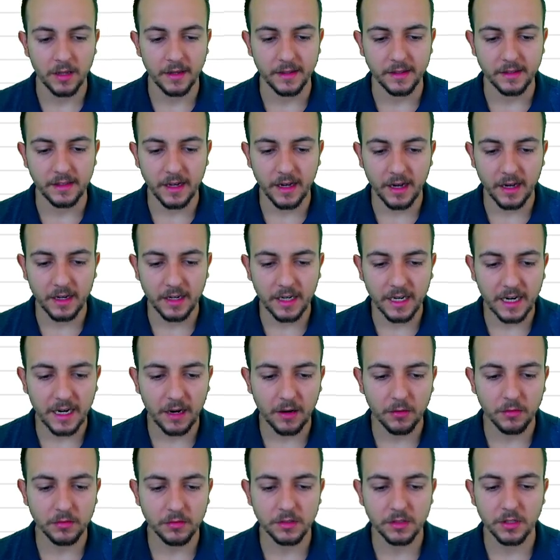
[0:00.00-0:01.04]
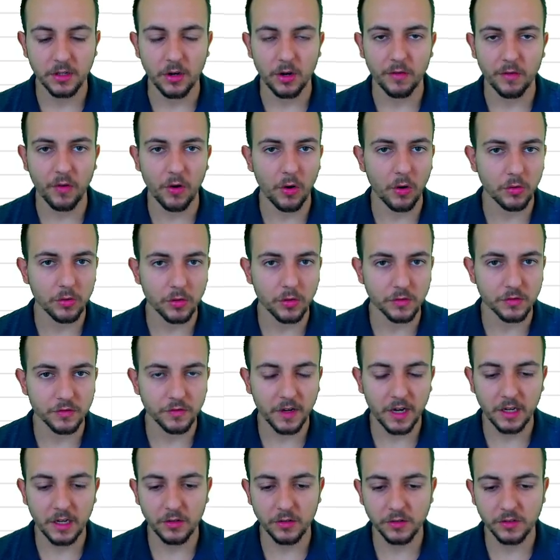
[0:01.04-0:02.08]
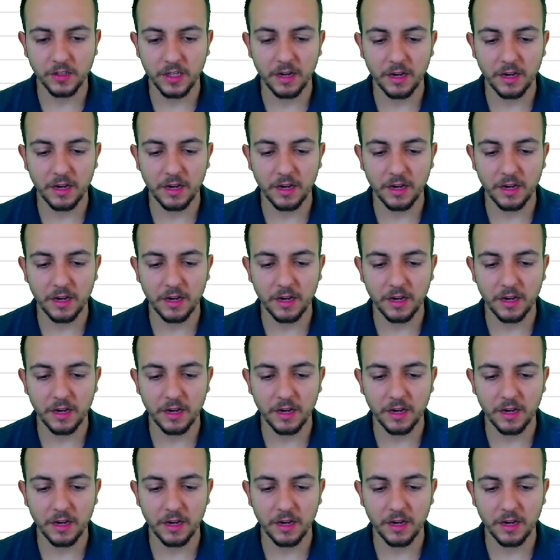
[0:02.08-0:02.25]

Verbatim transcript: the count of all those values,